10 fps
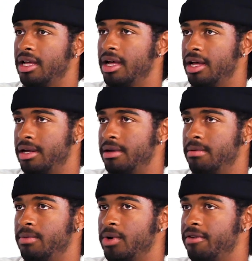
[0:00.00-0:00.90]

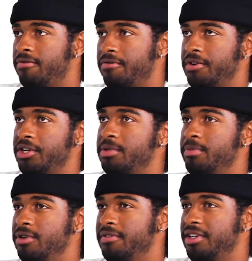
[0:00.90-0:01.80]
When I first
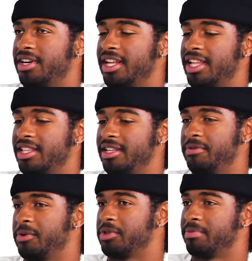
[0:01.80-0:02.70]
moved here, I like
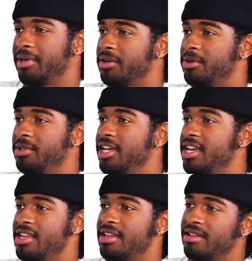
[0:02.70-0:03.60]
lived with some like old
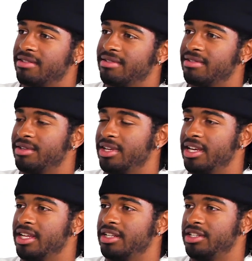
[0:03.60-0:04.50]
lady.
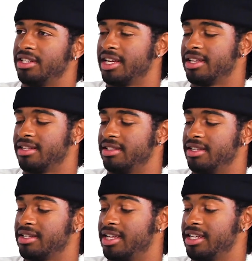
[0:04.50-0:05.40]
And she like
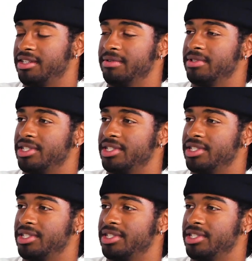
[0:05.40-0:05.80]
looked like she was